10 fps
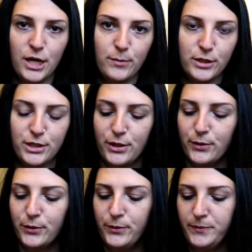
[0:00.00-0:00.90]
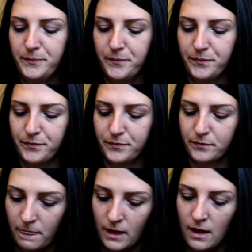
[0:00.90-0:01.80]
number two.
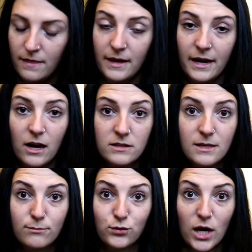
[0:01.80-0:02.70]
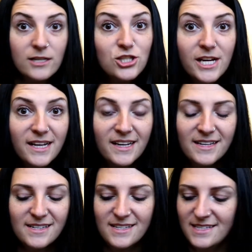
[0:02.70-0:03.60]
Then I got some
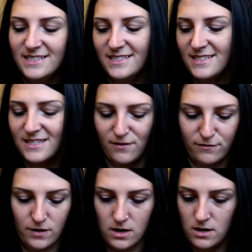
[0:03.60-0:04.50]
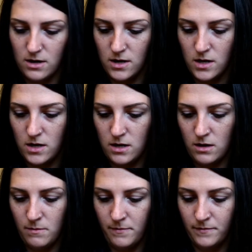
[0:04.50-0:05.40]
brushes
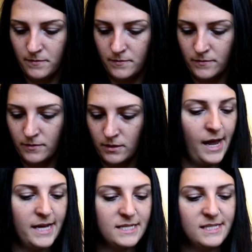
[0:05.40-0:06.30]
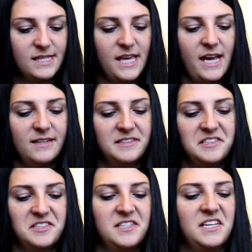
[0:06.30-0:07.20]
from
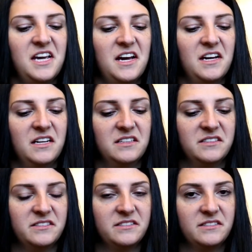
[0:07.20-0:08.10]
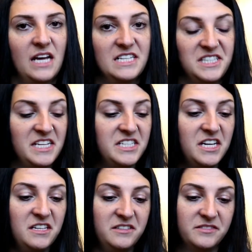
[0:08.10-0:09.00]
Aesthetica.
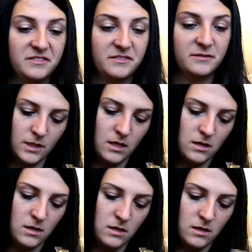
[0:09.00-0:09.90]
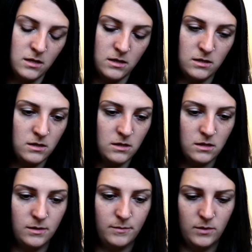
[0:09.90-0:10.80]
Aesthetica?
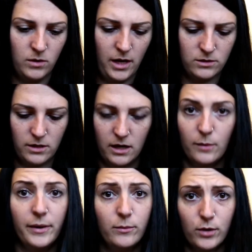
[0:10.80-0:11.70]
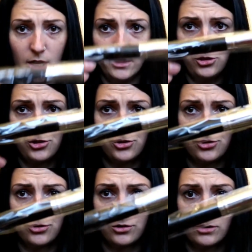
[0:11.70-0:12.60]
Um, okay, so I got a big
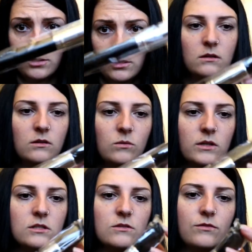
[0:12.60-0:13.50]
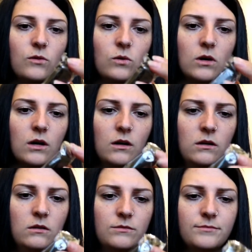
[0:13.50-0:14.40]
brush. Don't know what it's for. So